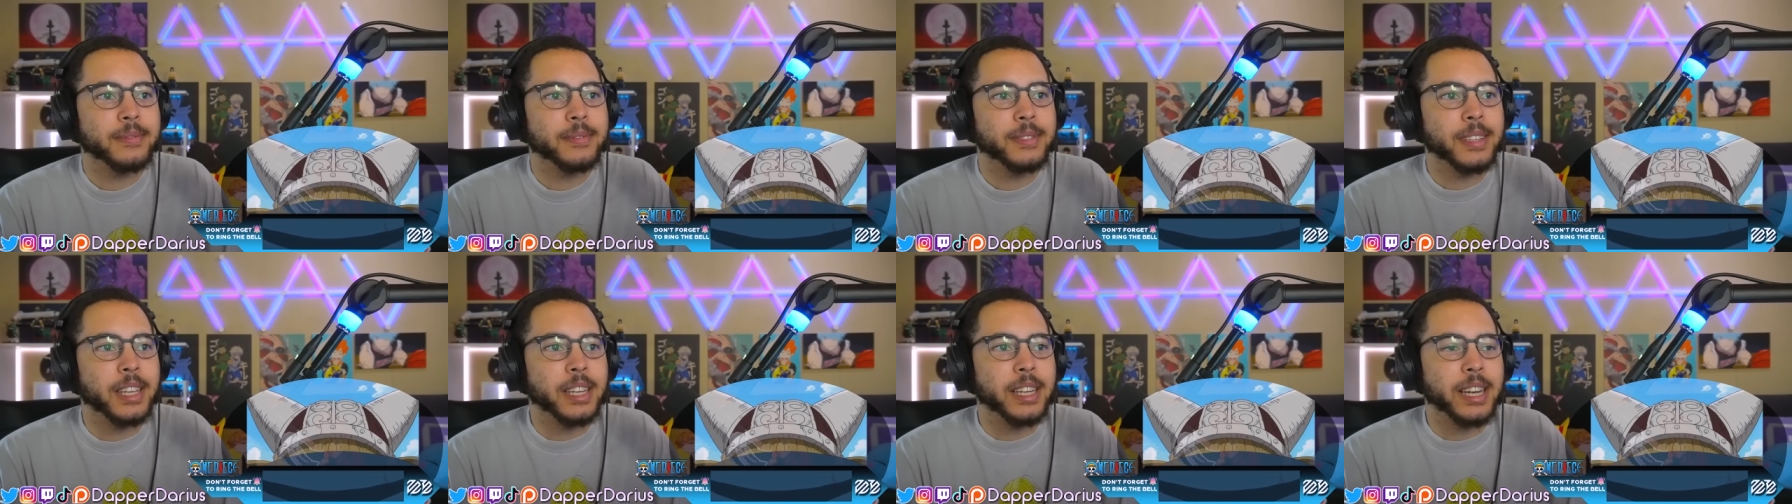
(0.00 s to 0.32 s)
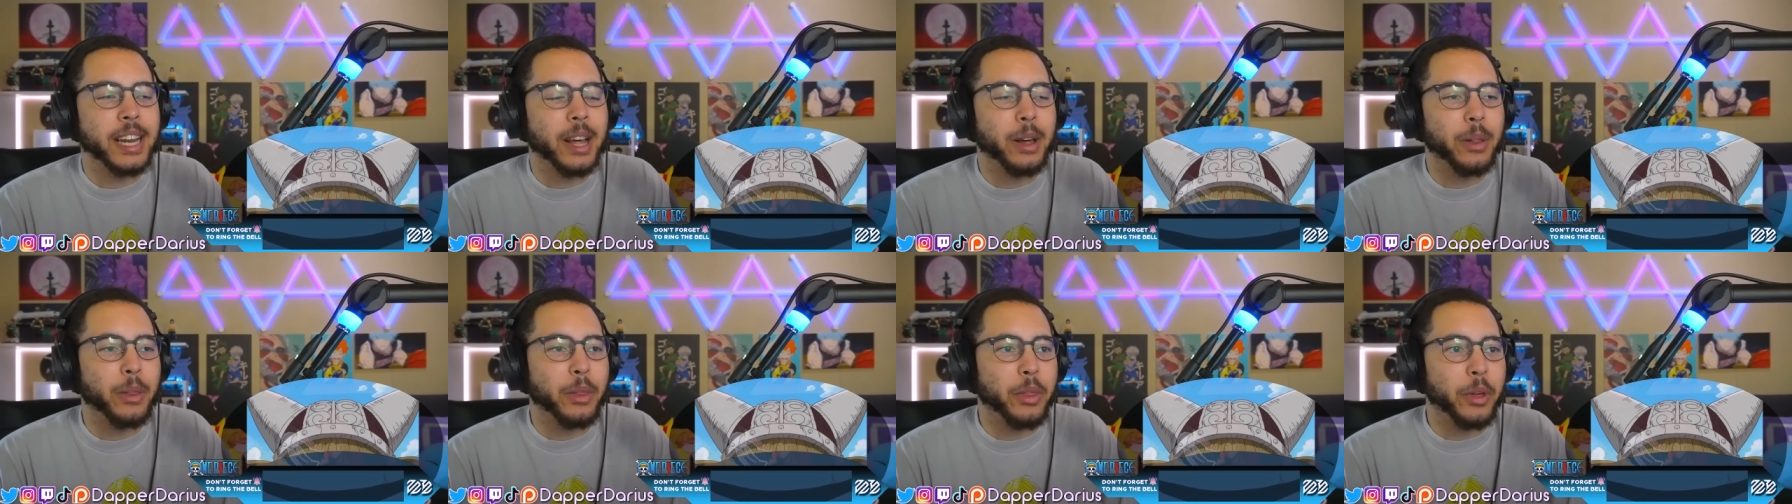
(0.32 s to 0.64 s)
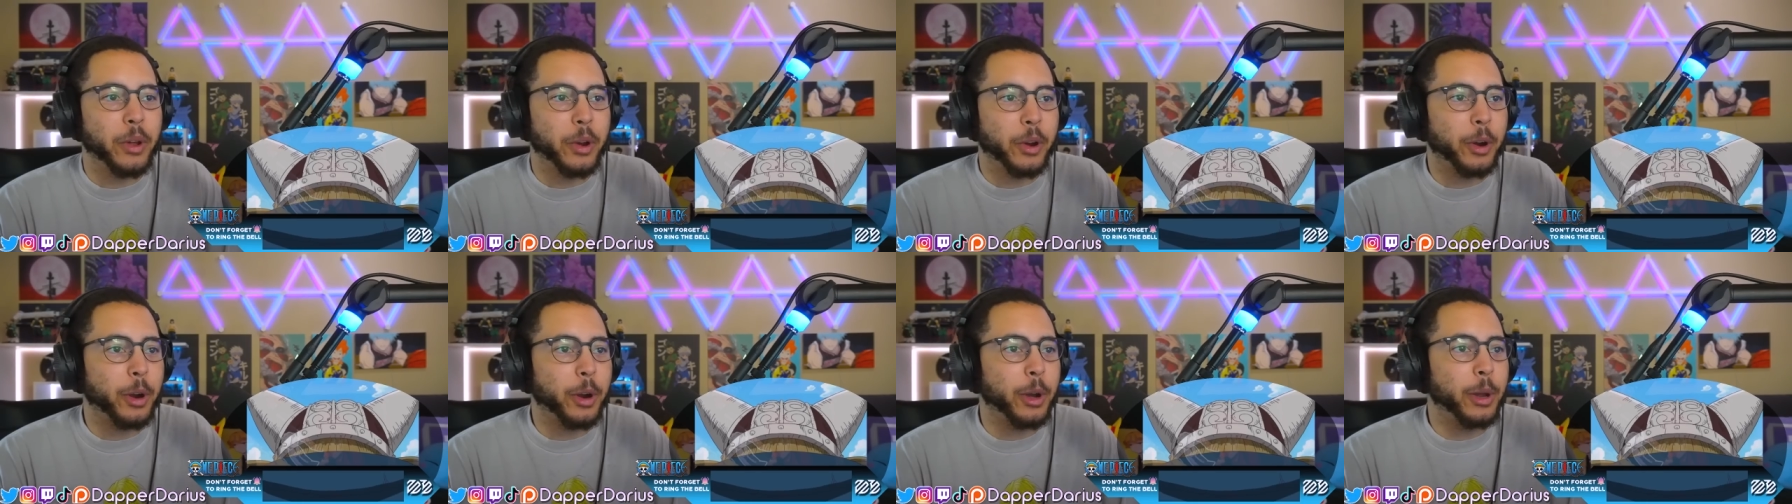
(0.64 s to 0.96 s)
And now
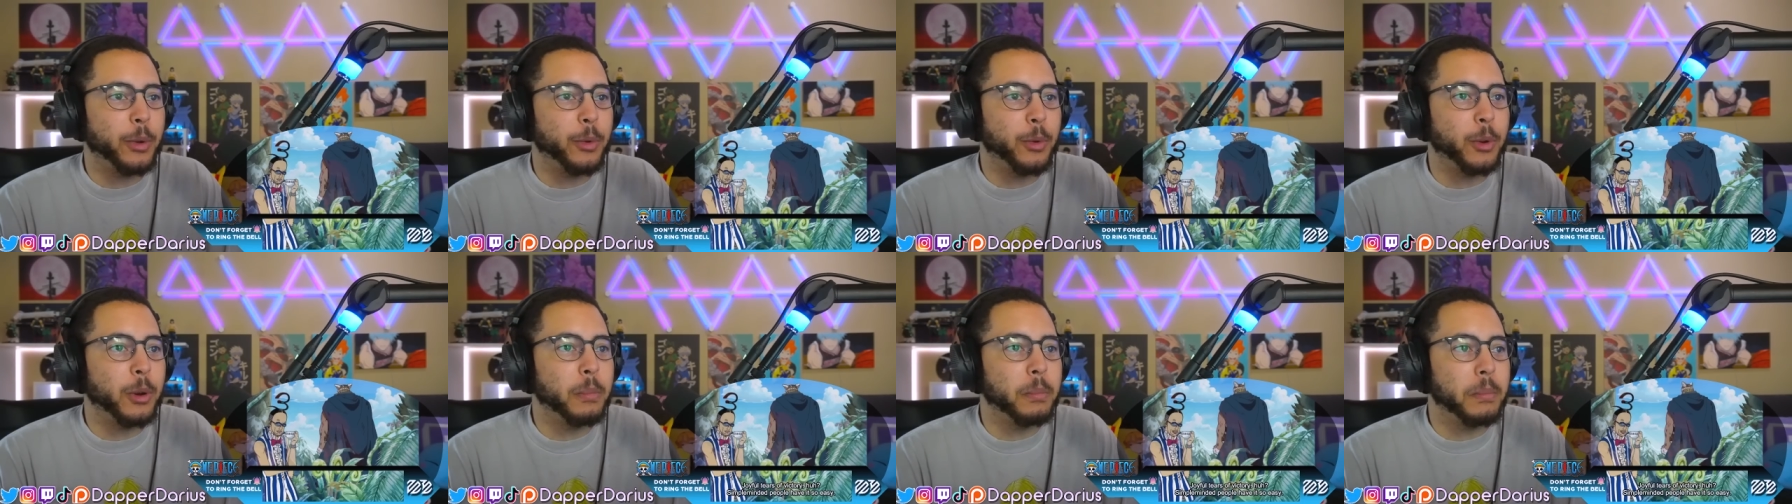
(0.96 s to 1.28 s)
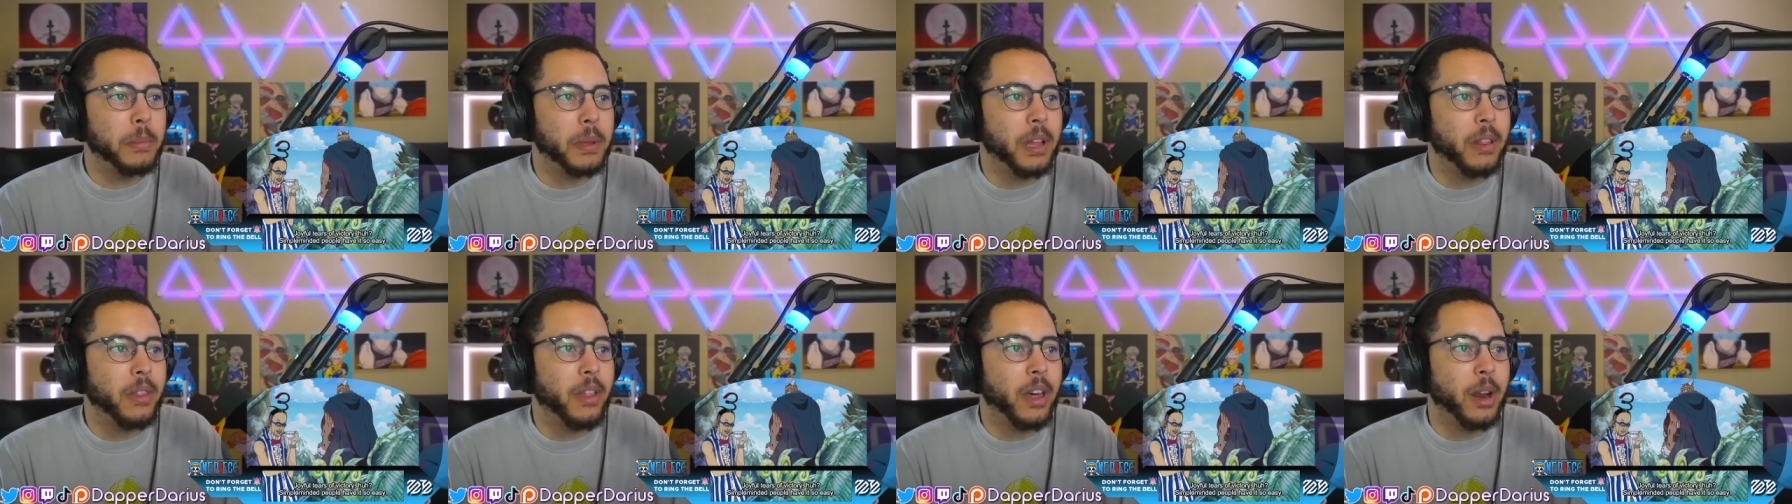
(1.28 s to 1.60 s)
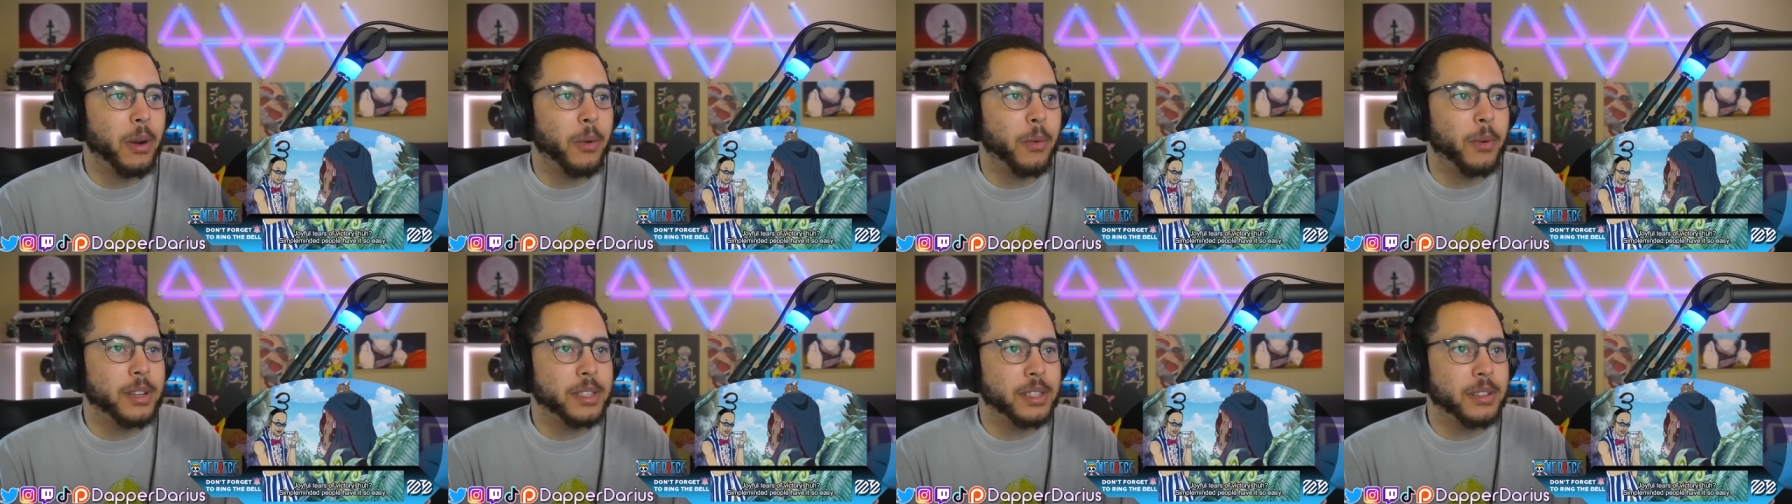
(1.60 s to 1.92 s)
they're going to admit that it
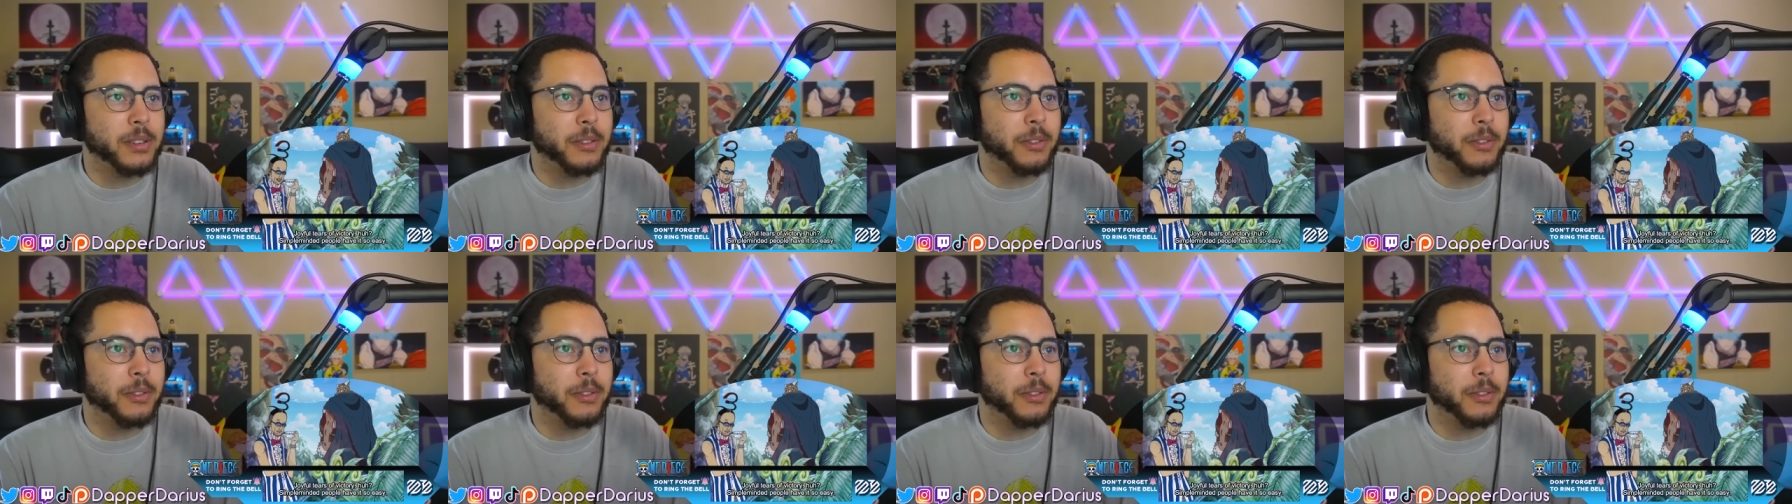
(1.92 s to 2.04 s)
wasn't